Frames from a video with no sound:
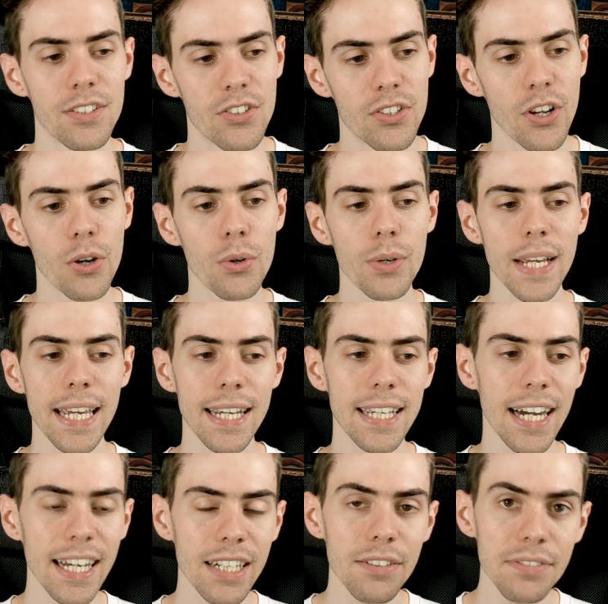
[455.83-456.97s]
So it
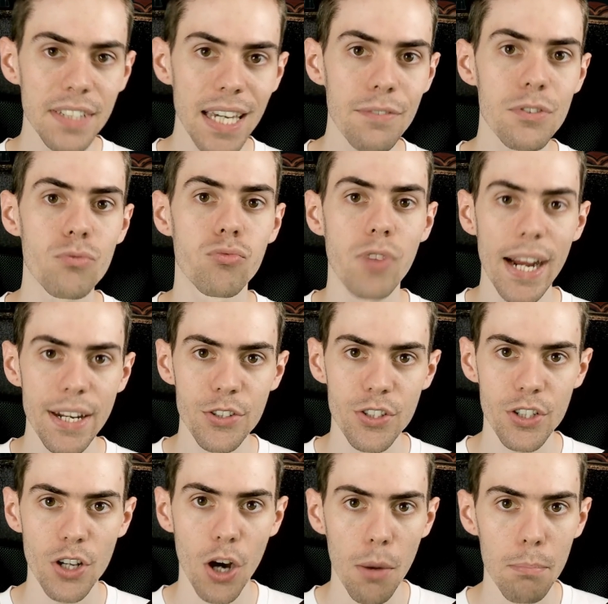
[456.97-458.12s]
kind of gives
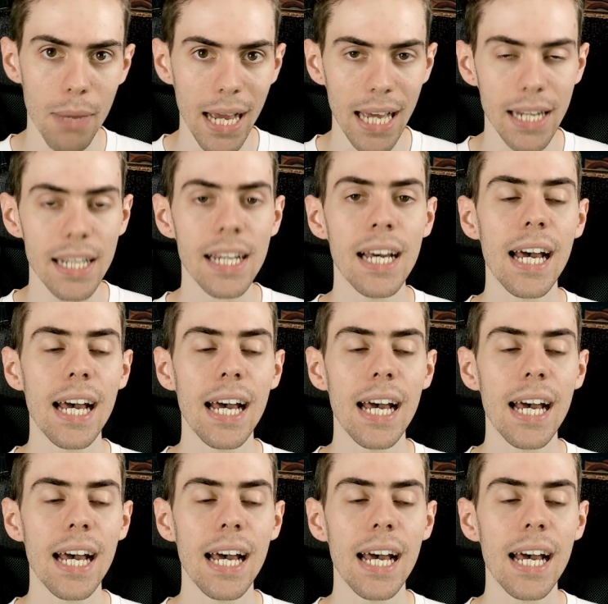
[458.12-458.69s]
ranged combat